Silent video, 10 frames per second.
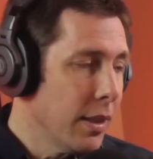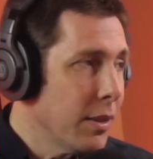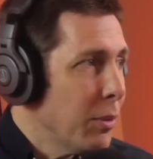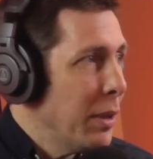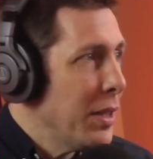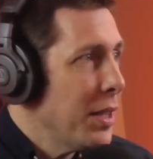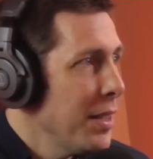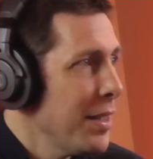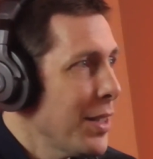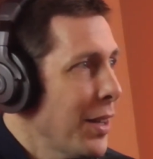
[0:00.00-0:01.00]

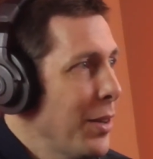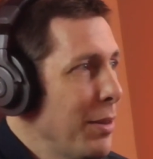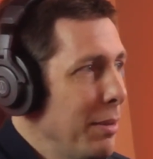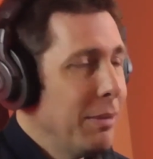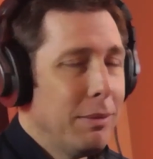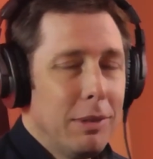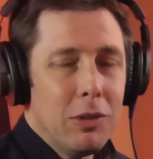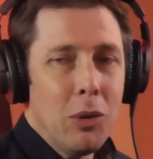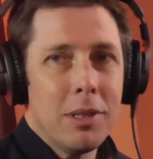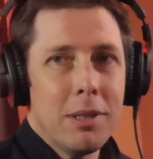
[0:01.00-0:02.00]
Richard, so we've
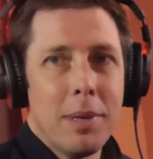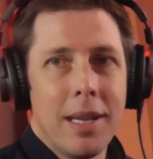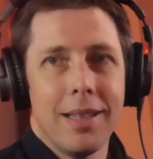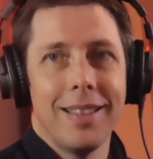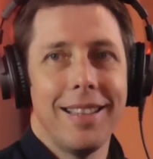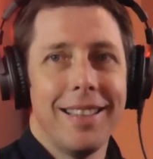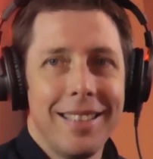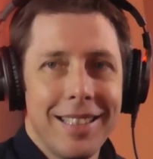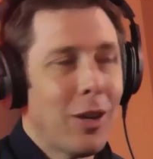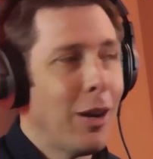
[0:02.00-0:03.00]
talked about the
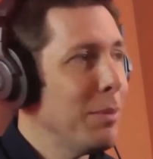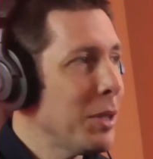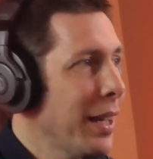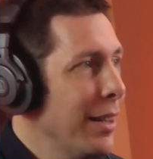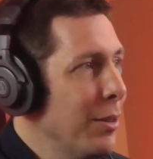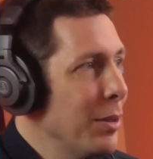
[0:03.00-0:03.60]
timescales